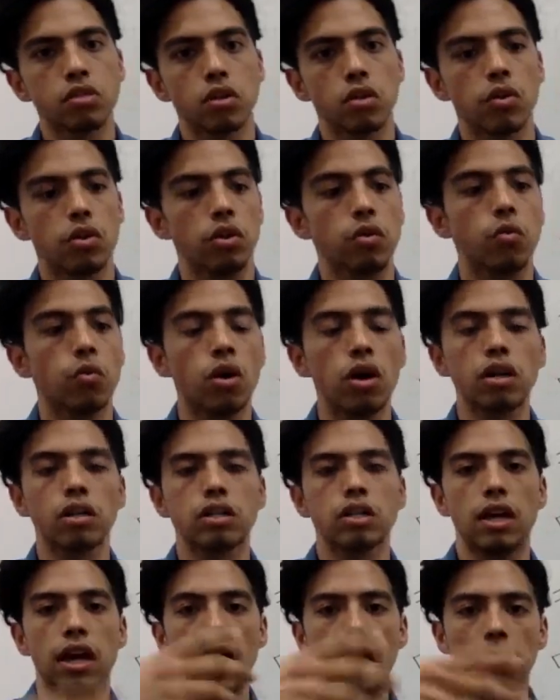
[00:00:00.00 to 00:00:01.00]
So you
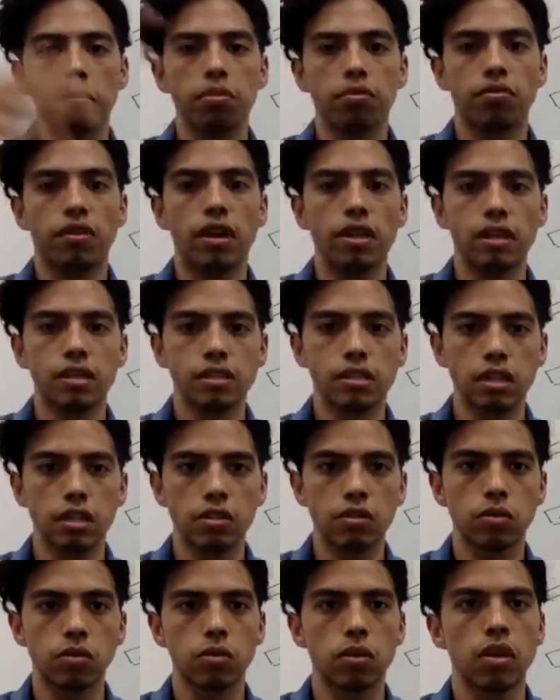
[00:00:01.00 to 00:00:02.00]
want to amplify the
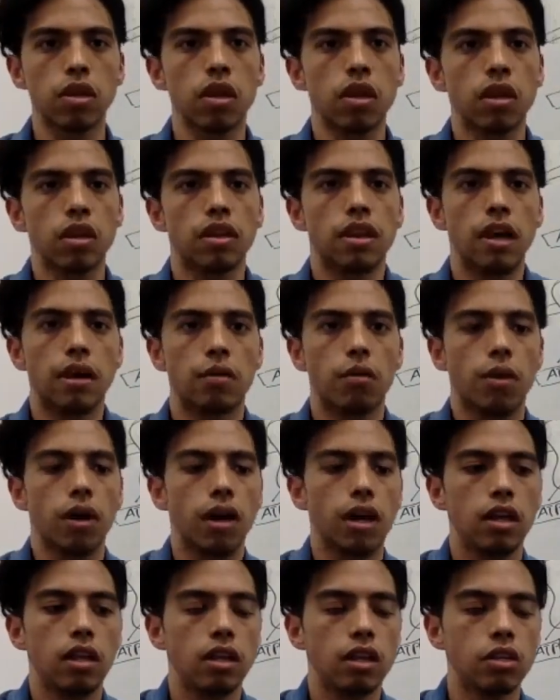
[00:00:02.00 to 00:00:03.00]
signal That
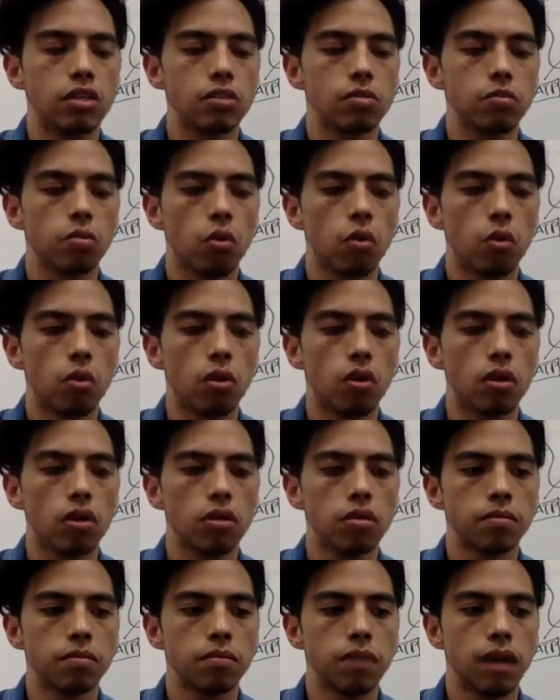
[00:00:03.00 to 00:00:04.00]
way, there's
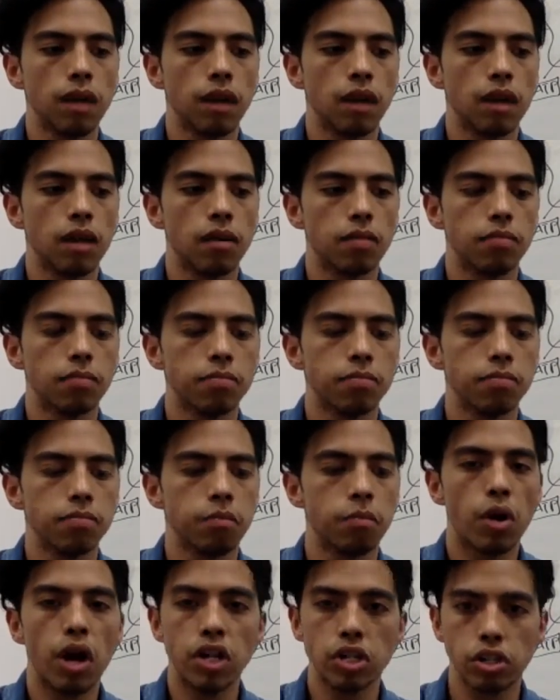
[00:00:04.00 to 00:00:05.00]
more
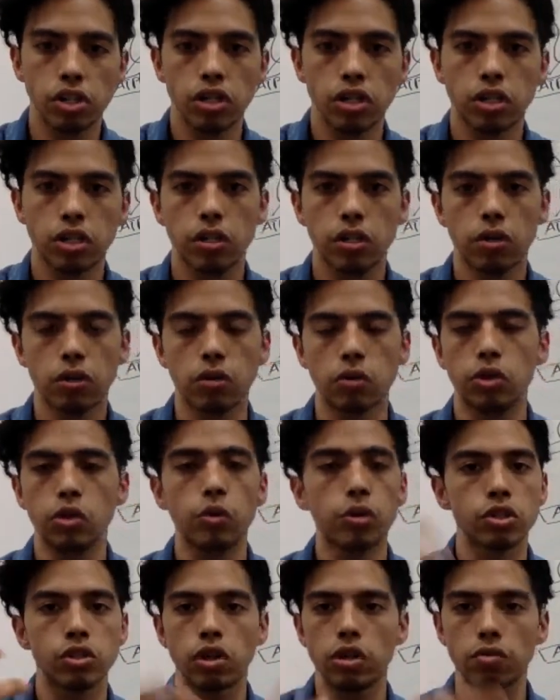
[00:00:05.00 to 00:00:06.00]
pressure
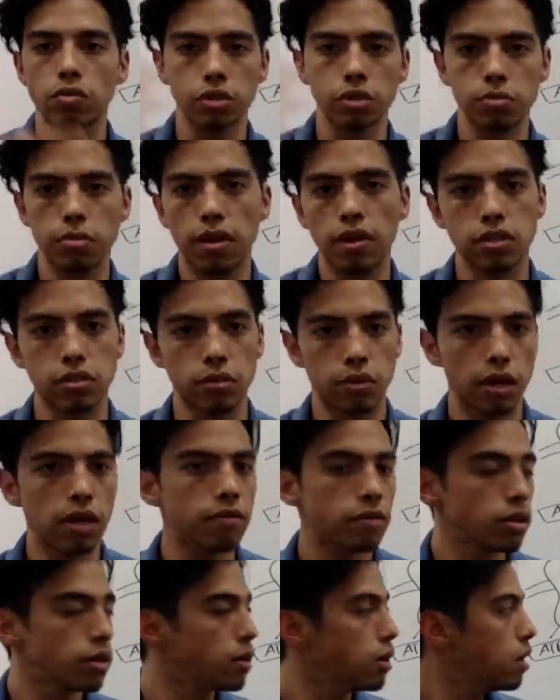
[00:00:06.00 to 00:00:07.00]
to do a certain response or
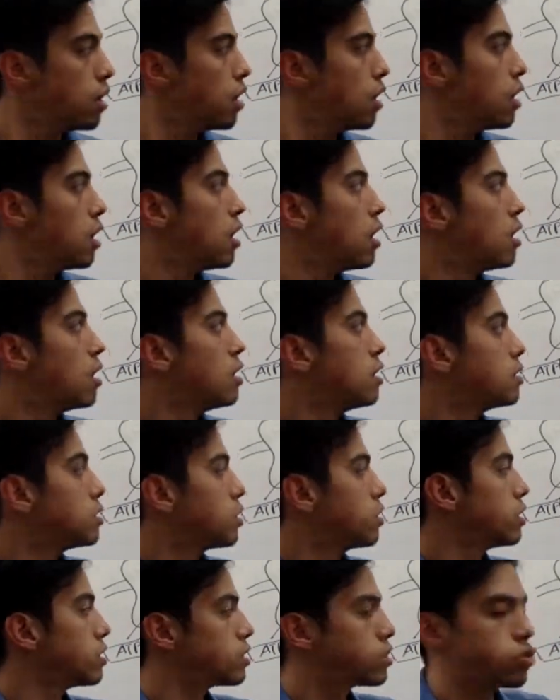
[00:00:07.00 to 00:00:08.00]
whatever.
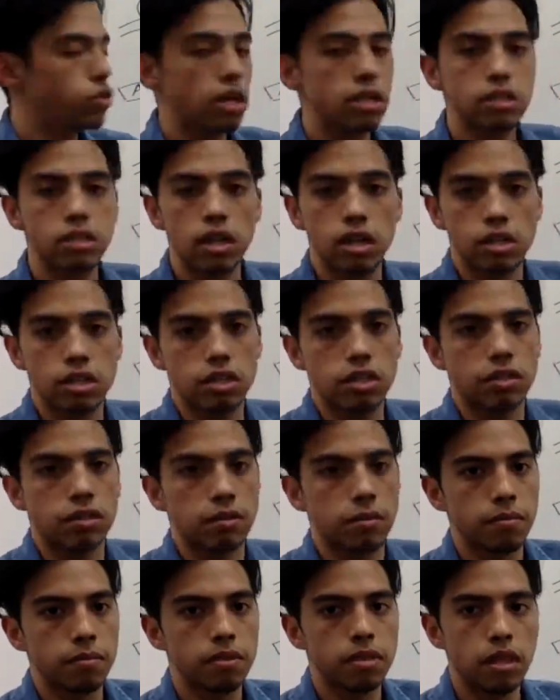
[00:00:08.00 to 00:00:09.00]
So this is
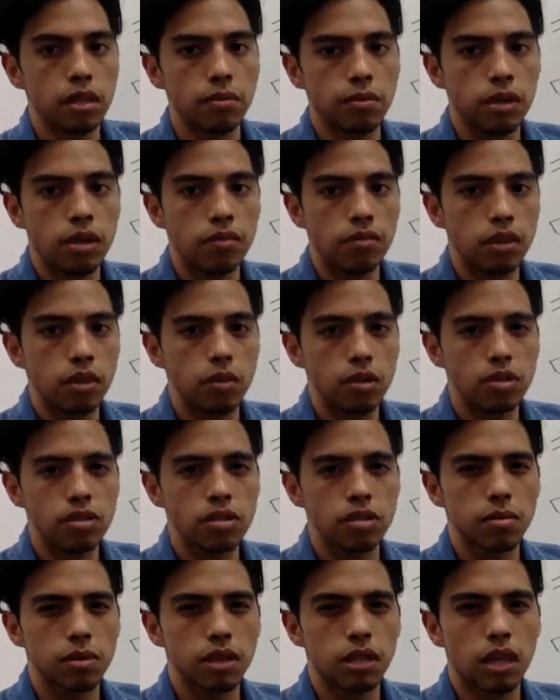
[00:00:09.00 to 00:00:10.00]
transduction. Does anyone have any
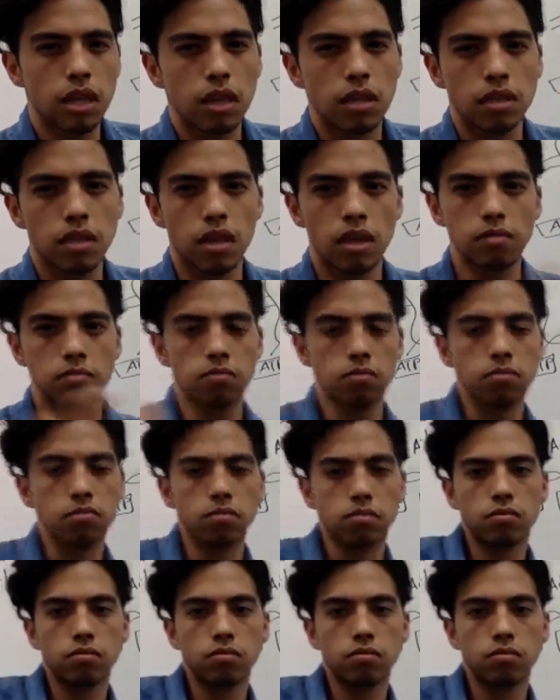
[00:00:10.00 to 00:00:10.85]
questions about that?